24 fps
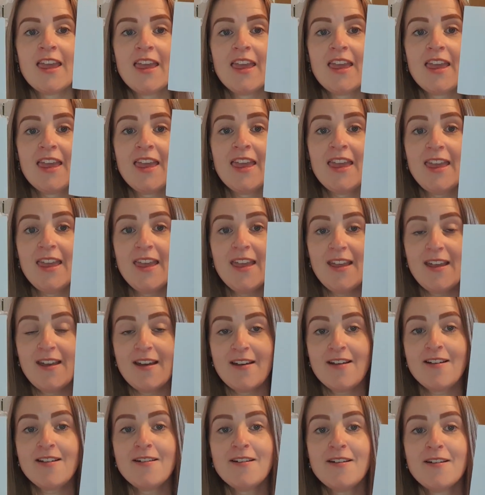
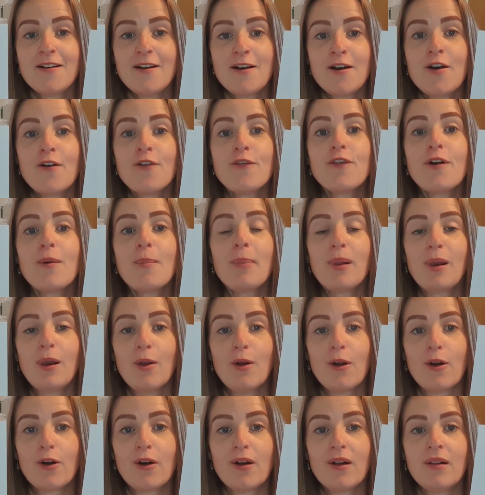ihr for
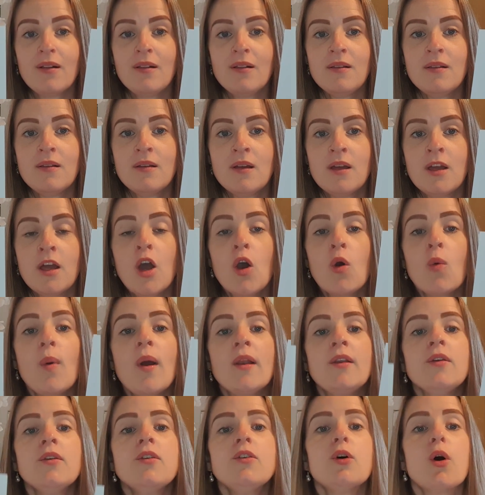plural, when
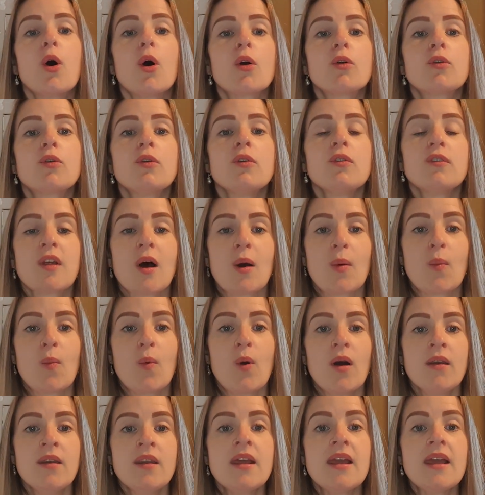you talk to
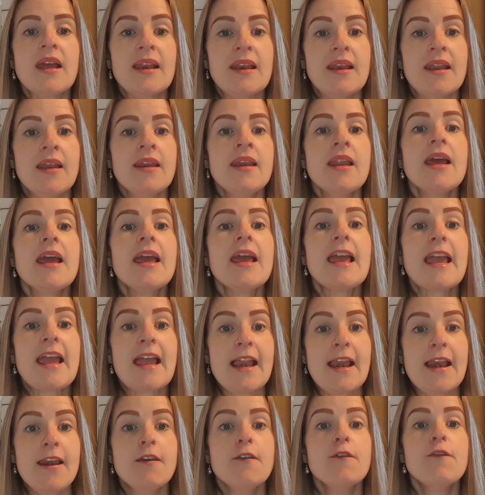someone in an
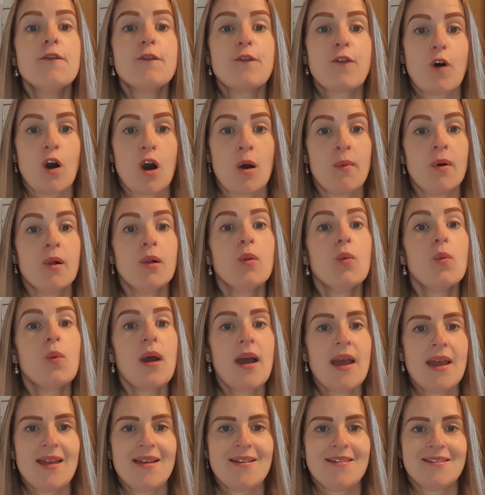informal
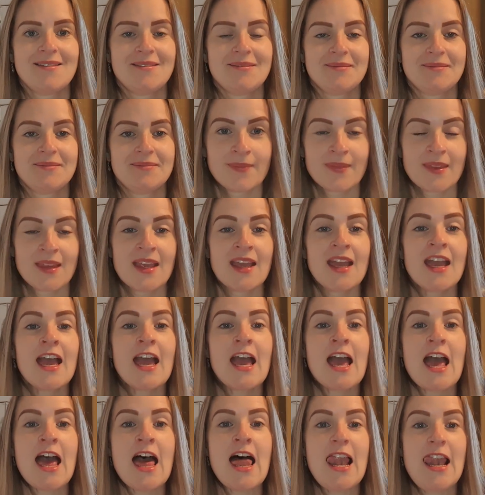way.
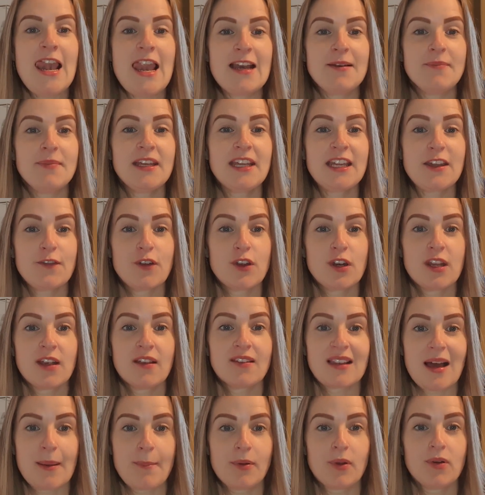Let me give you an
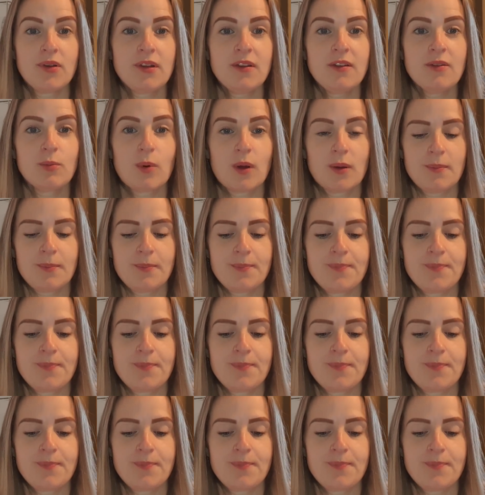example on this one.